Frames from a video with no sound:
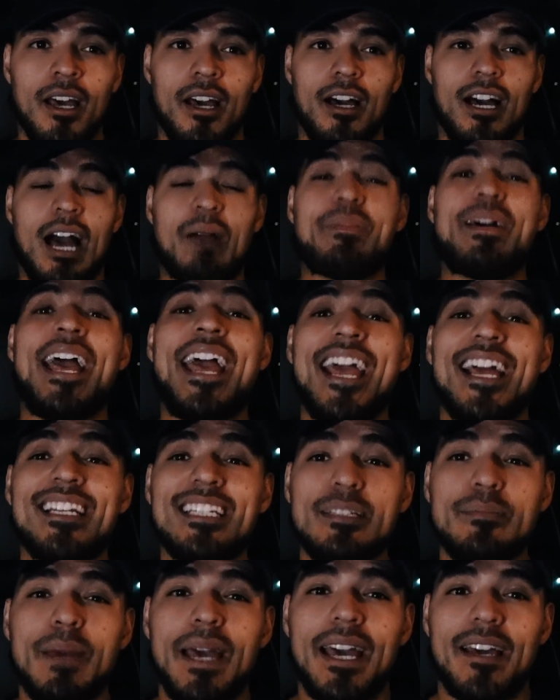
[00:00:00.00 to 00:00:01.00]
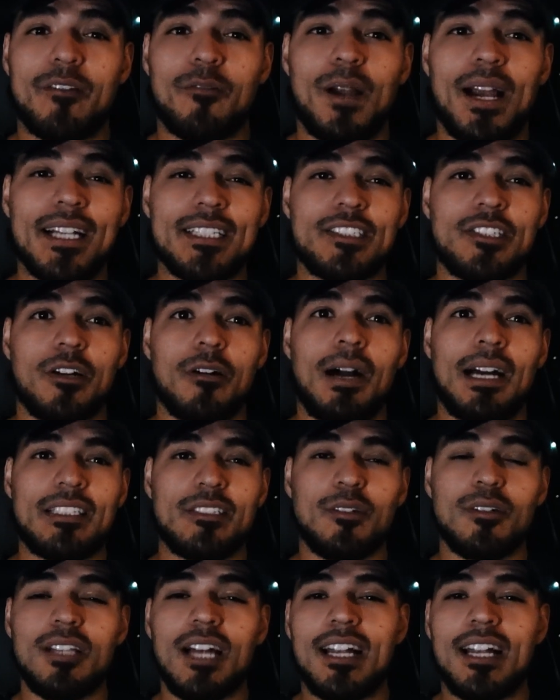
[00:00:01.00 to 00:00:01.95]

Uh, I'm a handyman, right? So I do a